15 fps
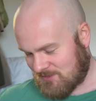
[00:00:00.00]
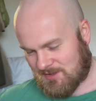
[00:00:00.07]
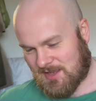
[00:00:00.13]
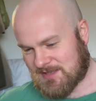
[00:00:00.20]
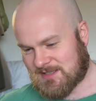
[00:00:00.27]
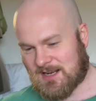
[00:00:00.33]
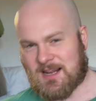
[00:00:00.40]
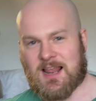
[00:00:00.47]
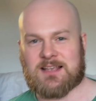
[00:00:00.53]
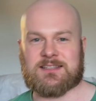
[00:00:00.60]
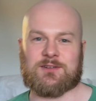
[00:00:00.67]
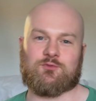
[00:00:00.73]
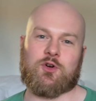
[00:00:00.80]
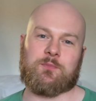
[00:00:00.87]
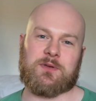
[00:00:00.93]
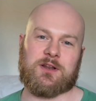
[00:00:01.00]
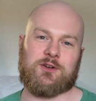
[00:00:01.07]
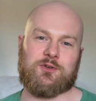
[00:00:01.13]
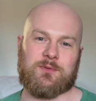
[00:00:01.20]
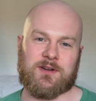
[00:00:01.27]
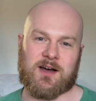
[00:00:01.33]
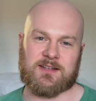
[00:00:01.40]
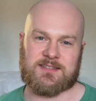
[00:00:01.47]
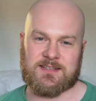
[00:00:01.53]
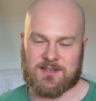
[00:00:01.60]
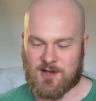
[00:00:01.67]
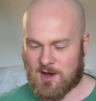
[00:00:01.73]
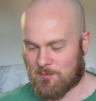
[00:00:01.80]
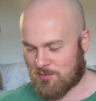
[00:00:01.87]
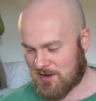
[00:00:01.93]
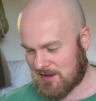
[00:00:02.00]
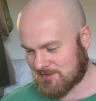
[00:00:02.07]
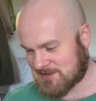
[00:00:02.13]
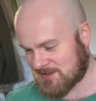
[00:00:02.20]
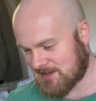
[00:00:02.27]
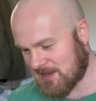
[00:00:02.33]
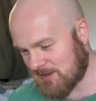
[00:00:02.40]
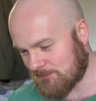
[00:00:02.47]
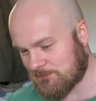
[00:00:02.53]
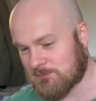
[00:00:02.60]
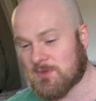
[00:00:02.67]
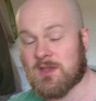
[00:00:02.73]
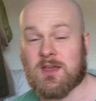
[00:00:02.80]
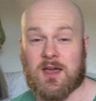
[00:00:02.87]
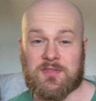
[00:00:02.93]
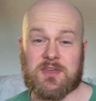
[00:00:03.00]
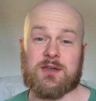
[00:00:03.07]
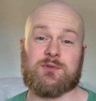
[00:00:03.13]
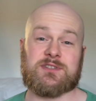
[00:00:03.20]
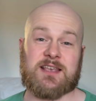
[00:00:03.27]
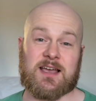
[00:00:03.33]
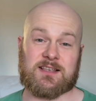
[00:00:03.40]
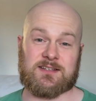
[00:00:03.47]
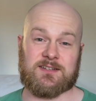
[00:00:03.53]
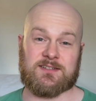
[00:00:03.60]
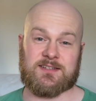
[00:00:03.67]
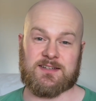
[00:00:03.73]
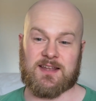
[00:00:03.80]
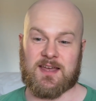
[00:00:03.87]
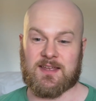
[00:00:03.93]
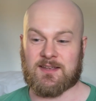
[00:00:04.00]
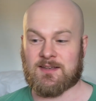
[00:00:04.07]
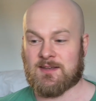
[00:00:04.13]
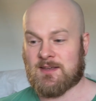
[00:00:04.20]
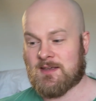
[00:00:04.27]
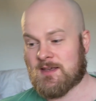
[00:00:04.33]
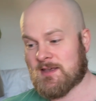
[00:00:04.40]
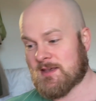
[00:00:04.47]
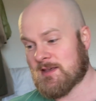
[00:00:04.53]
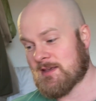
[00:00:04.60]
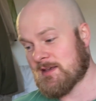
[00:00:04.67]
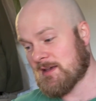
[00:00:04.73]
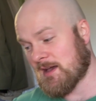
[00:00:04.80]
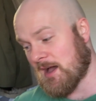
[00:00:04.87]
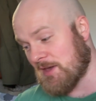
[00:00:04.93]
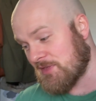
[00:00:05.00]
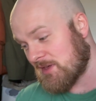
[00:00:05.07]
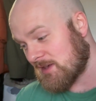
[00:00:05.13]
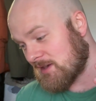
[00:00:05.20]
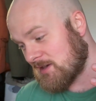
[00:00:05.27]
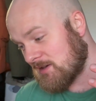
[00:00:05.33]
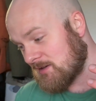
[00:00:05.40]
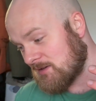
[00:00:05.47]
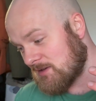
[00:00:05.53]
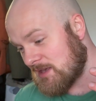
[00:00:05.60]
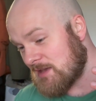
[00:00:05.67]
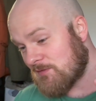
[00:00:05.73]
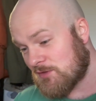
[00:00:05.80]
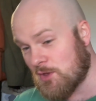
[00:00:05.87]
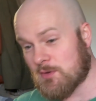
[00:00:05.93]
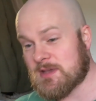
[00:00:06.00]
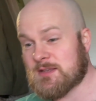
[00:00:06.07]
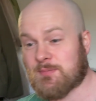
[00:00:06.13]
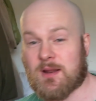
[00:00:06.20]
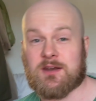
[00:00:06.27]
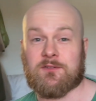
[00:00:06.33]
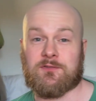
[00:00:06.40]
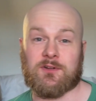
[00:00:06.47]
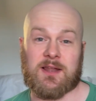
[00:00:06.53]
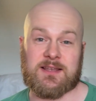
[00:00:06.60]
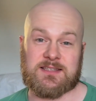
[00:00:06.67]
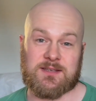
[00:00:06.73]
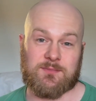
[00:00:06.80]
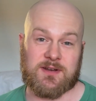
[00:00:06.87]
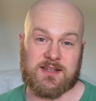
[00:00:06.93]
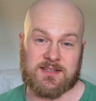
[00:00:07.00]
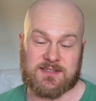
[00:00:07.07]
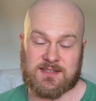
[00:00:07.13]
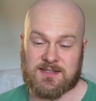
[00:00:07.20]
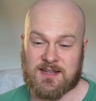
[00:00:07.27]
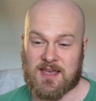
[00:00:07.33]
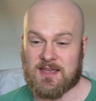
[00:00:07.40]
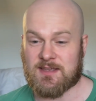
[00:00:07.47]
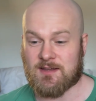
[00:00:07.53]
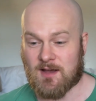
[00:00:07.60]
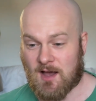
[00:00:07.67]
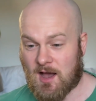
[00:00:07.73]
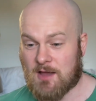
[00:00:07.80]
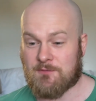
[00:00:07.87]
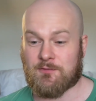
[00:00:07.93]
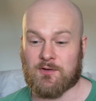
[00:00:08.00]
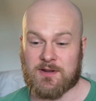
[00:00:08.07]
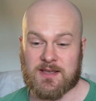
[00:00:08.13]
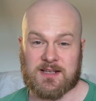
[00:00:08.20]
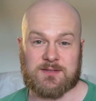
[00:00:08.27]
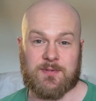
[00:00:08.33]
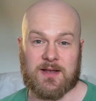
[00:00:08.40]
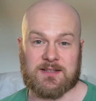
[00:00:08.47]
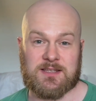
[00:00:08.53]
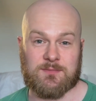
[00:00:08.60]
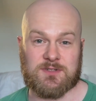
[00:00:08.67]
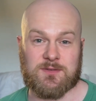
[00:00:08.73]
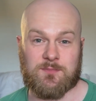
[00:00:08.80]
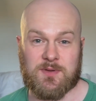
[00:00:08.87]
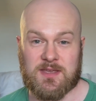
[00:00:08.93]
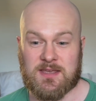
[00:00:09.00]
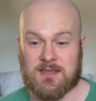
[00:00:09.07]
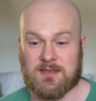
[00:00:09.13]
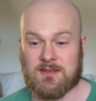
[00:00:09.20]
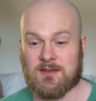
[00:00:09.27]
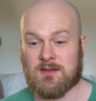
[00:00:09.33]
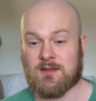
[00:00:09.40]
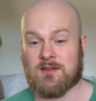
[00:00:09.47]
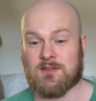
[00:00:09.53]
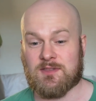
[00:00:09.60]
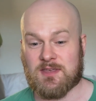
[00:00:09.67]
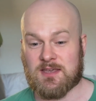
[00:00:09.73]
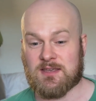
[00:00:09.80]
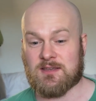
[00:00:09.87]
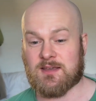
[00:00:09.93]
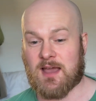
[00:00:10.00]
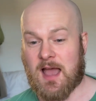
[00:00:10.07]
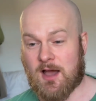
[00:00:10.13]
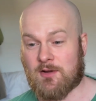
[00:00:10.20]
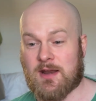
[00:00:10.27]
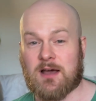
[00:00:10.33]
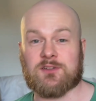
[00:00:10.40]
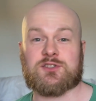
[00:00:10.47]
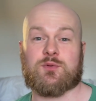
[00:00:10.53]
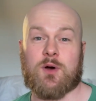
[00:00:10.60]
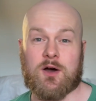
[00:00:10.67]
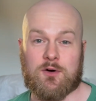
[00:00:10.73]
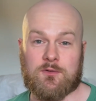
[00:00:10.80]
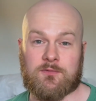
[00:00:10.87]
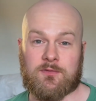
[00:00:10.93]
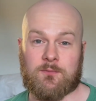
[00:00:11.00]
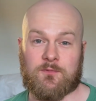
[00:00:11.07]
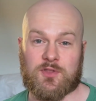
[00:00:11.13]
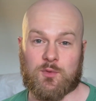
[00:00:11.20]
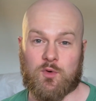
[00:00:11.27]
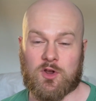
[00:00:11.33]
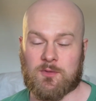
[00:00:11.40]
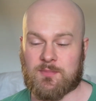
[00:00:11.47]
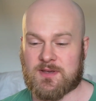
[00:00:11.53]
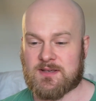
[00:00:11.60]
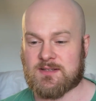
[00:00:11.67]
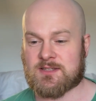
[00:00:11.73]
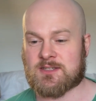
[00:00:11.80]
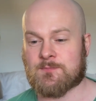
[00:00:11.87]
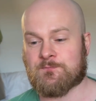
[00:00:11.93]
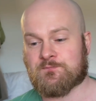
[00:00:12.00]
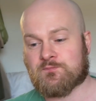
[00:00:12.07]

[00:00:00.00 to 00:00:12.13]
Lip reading: It's a classic rugby Illuminati, can't pronounce the name. I think he was excellent today. I think even though he's played a full 80 minutes today, I fully expect him to be the out-and-out 12 for the Wallabies.